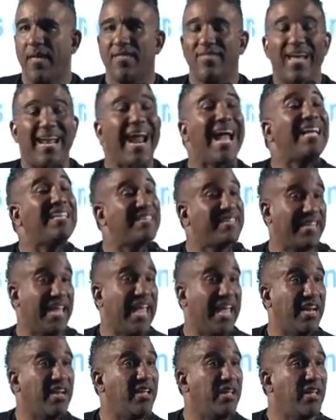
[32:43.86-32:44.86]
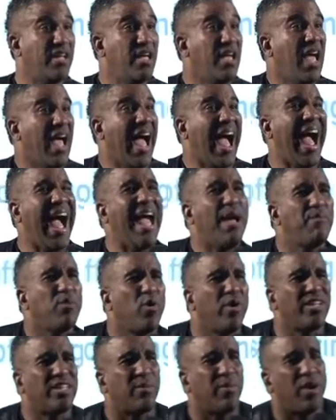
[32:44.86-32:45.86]
that I said, I am
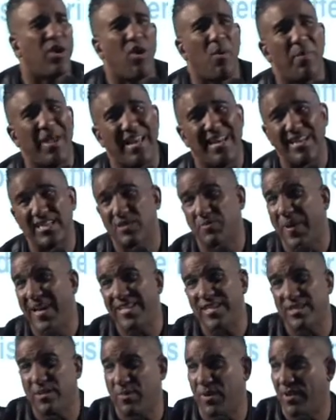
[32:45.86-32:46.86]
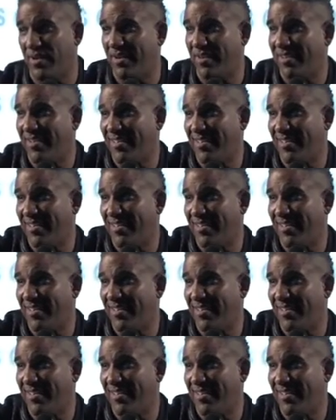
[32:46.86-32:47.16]
going to become indispensable.